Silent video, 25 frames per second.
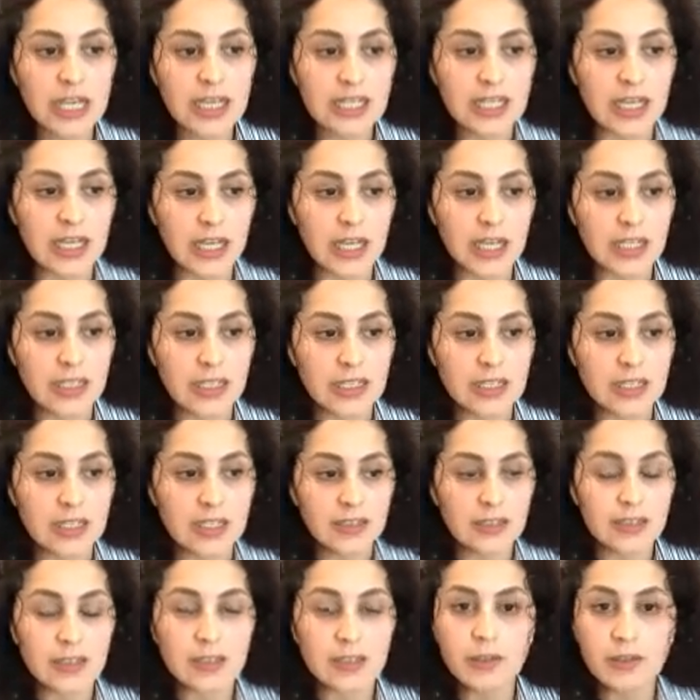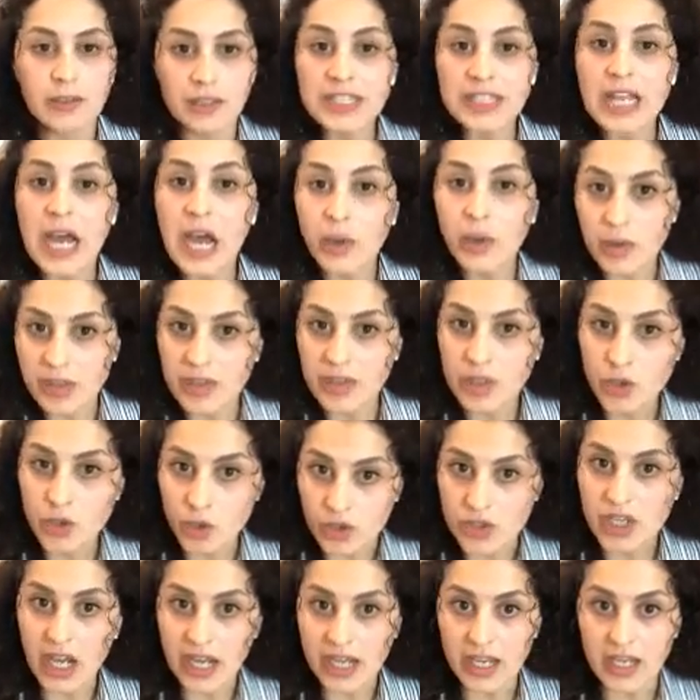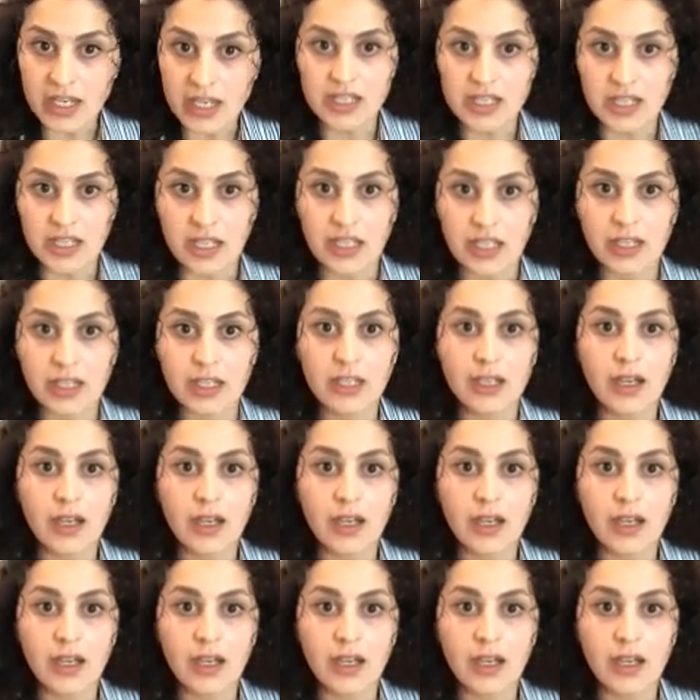like now in the society,